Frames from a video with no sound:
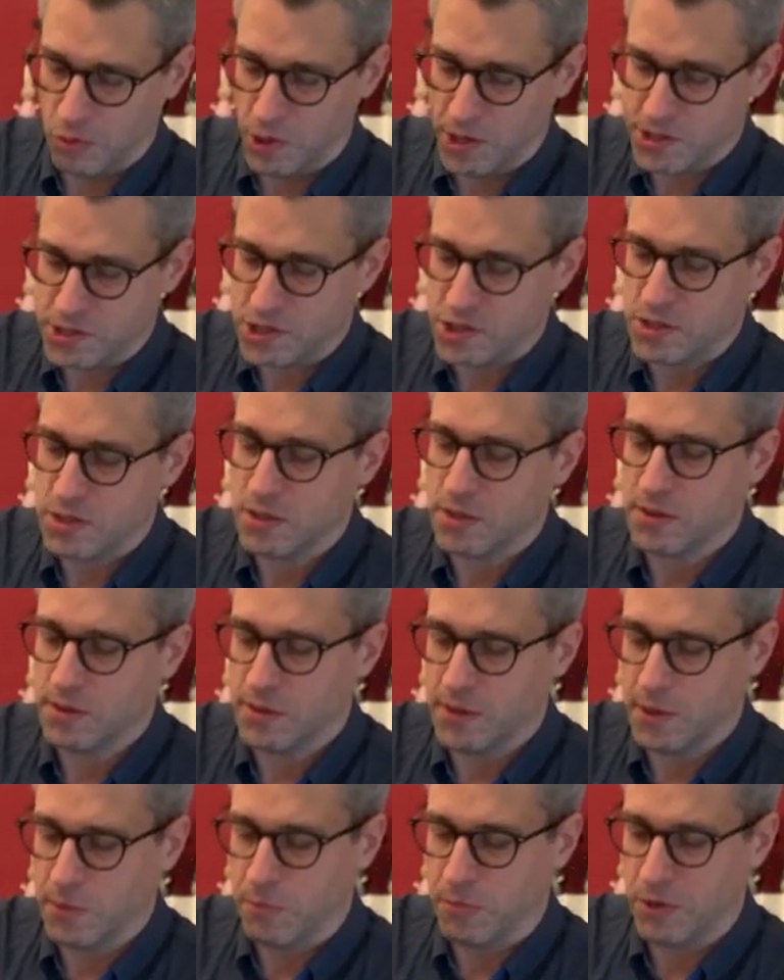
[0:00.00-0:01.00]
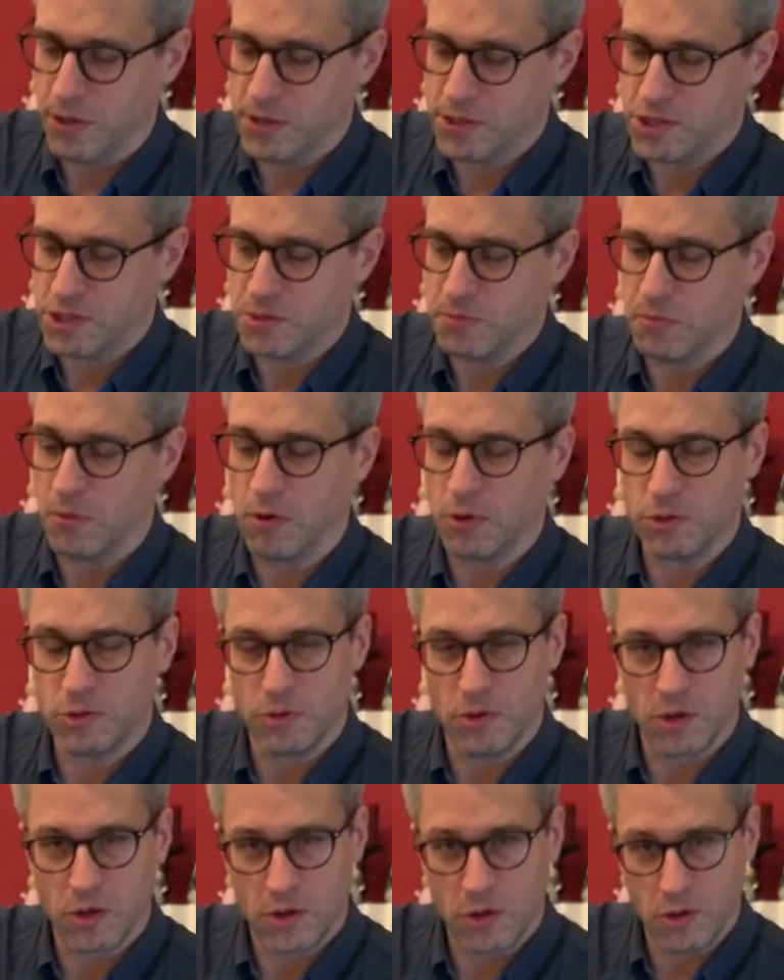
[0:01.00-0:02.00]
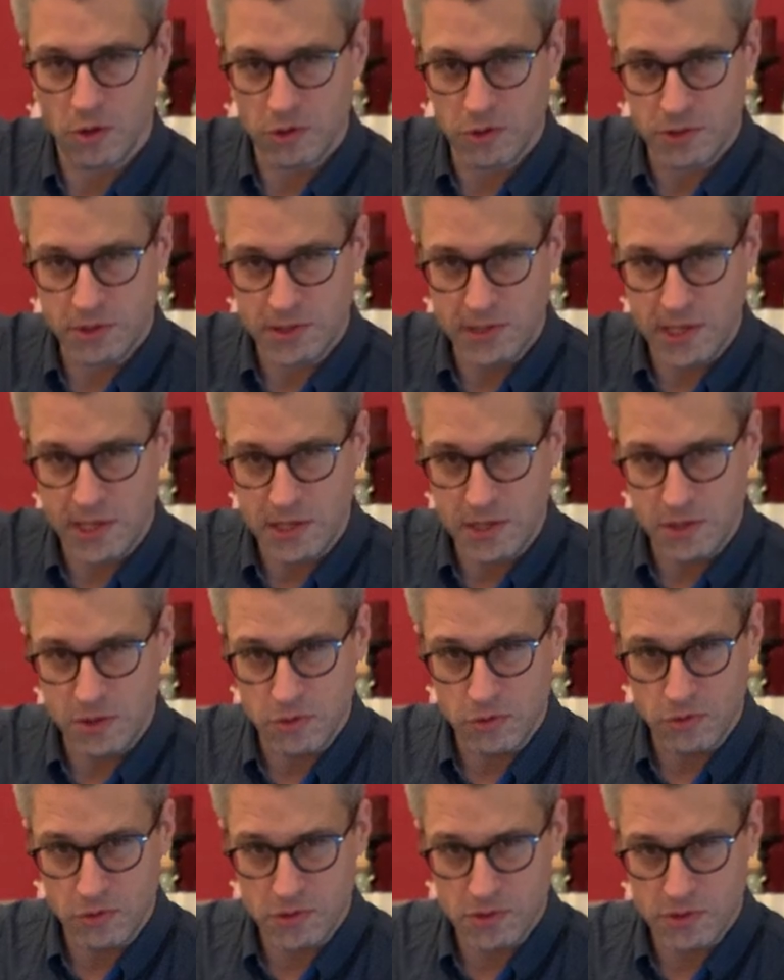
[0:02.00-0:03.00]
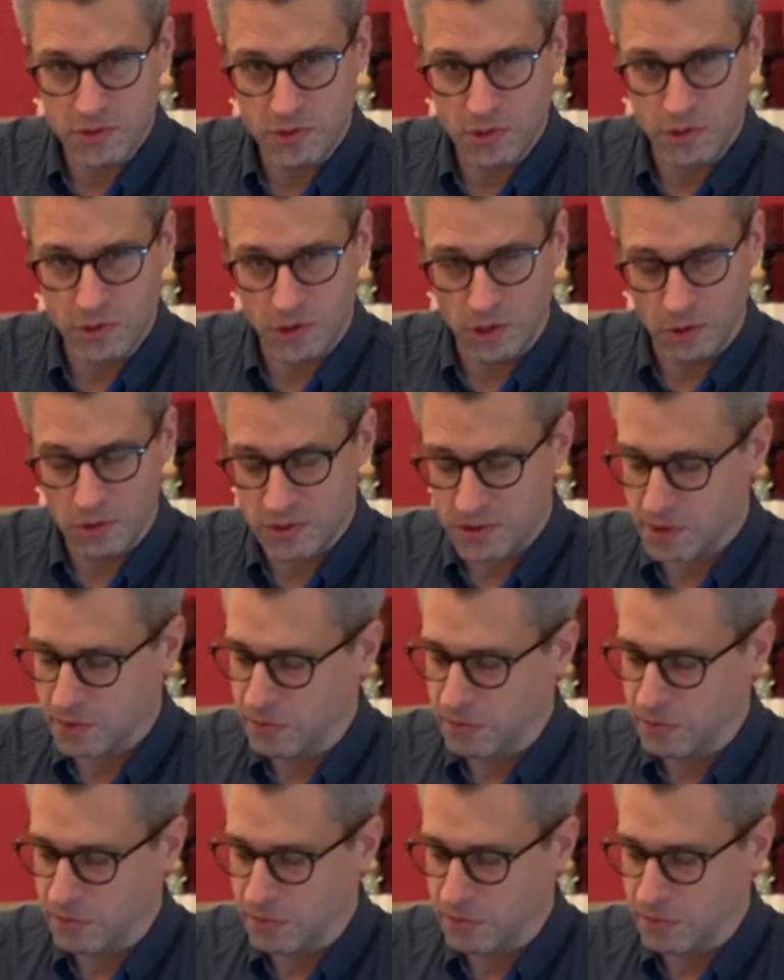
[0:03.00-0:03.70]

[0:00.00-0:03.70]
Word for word: which the bridge motor continues to close